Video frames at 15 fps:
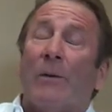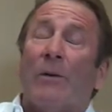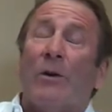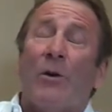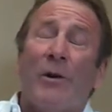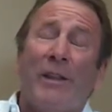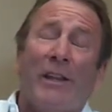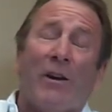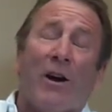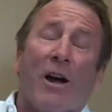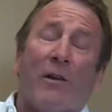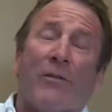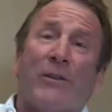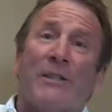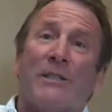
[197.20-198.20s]
Go to the
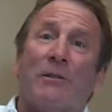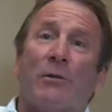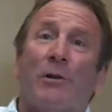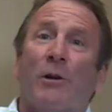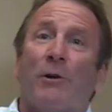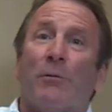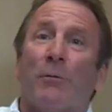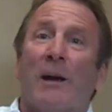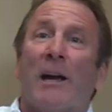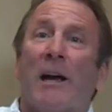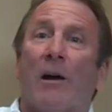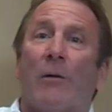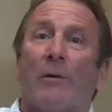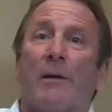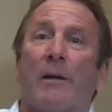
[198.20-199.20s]
office and look
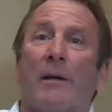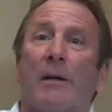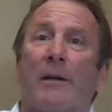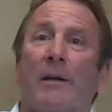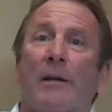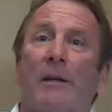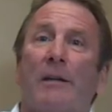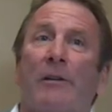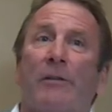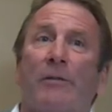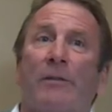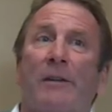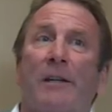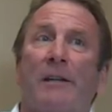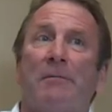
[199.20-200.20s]
around.
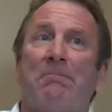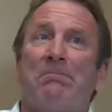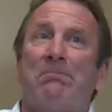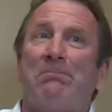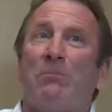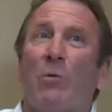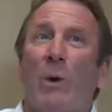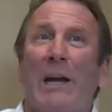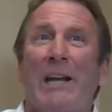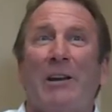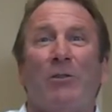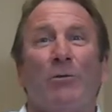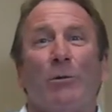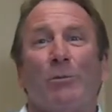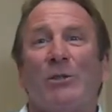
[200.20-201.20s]
If the
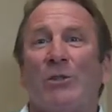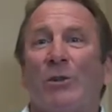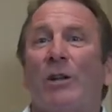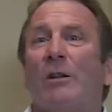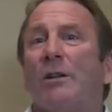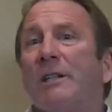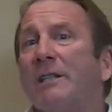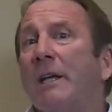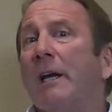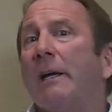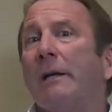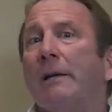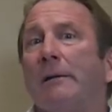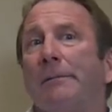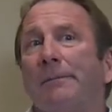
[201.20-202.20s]
waiting room sort of looks like
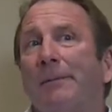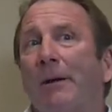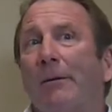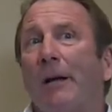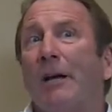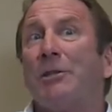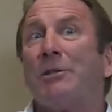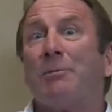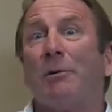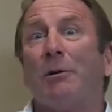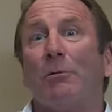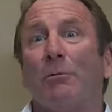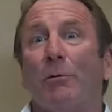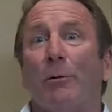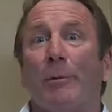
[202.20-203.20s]
a
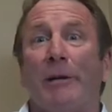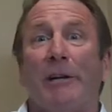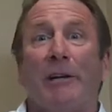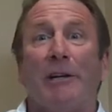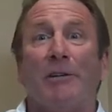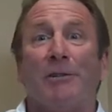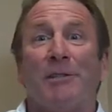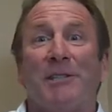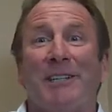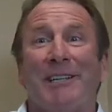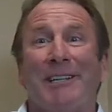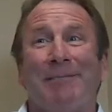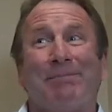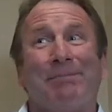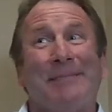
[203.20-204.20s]
hospital room in an inner
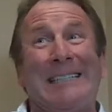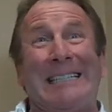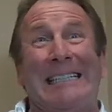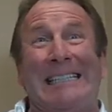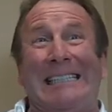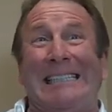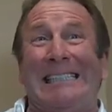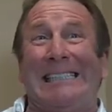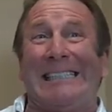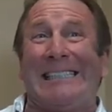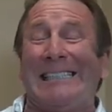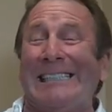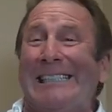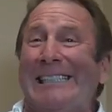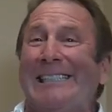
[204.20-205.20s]
city,
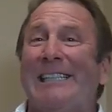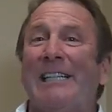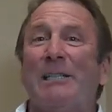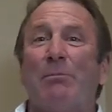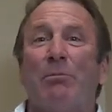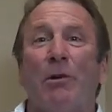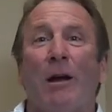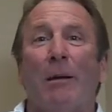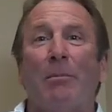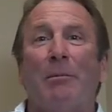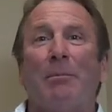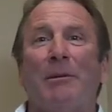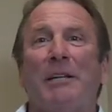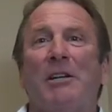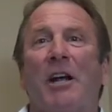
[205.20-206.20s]
and that's
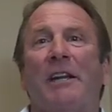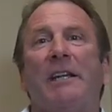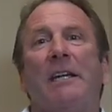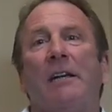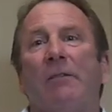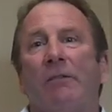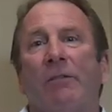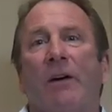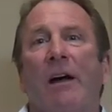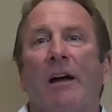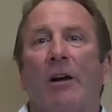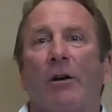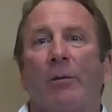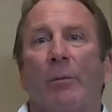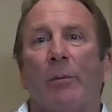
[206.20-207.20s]
probably not the
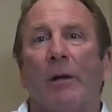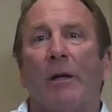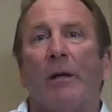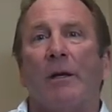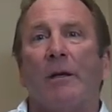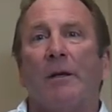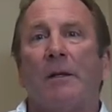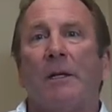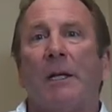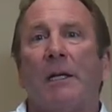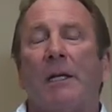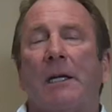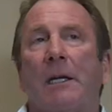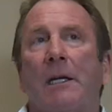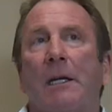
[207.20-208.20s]
environment
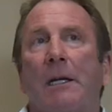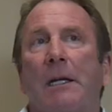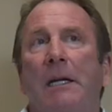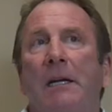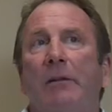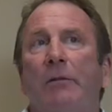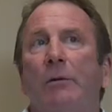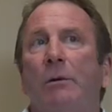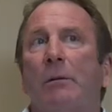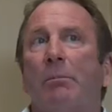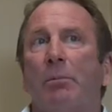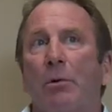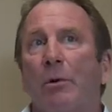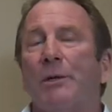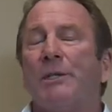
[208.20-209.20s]
that can give you the
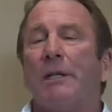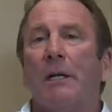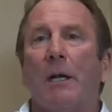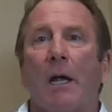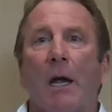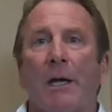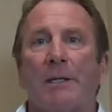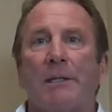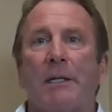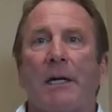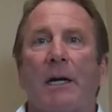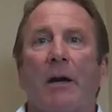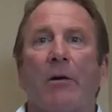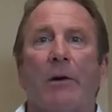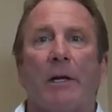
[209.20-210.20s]
personalized
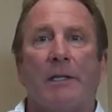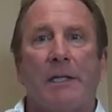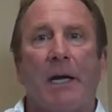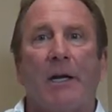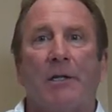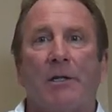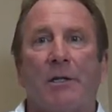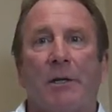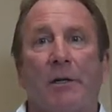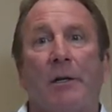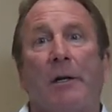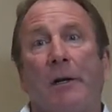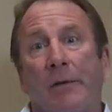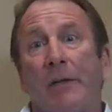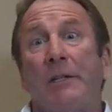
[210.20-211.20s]
care and attention
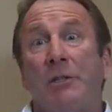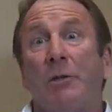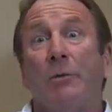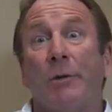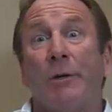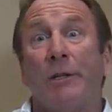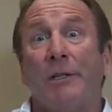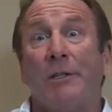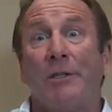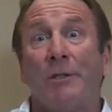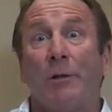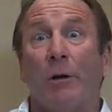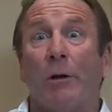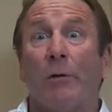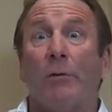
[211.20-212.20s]
that you really
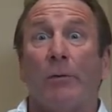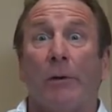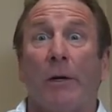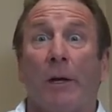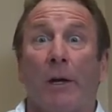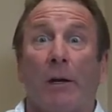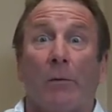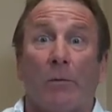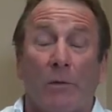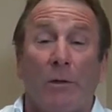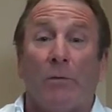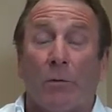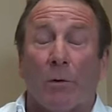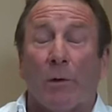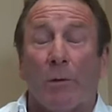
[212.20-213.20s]
deserve and
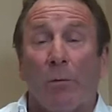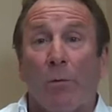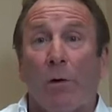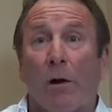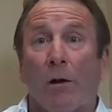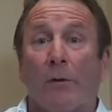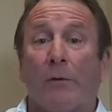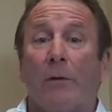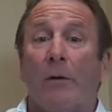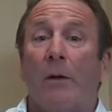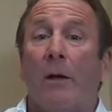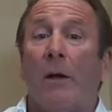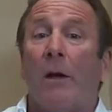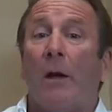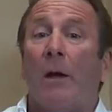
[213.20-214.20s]
you really want.
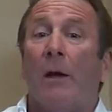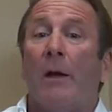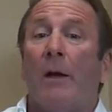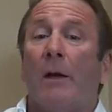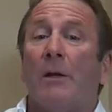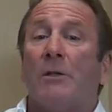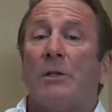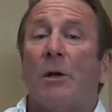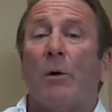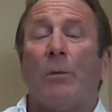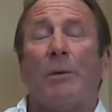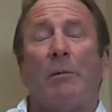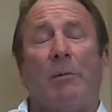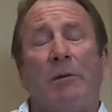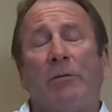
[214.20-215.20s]
So
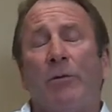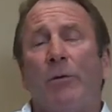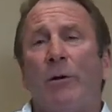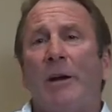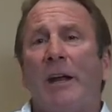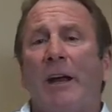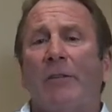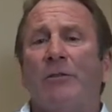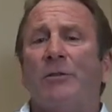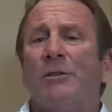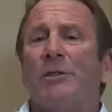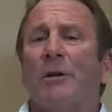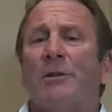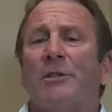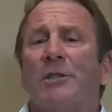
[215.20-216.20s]
the before and
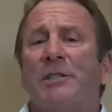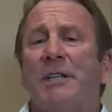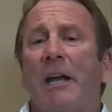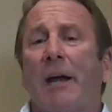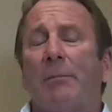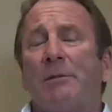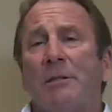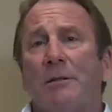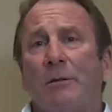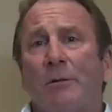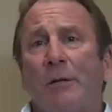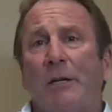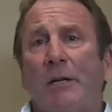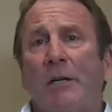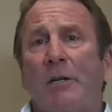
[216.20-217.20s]
afters are just
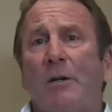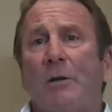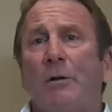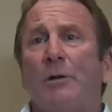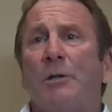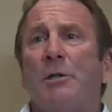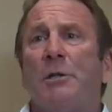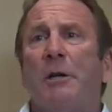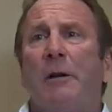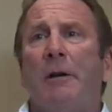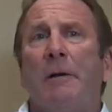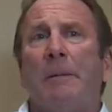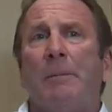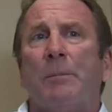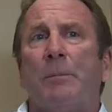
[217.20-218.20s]
absolutely huge,
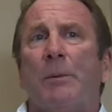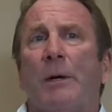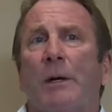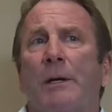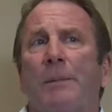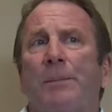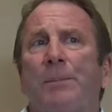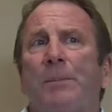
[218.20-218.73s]
but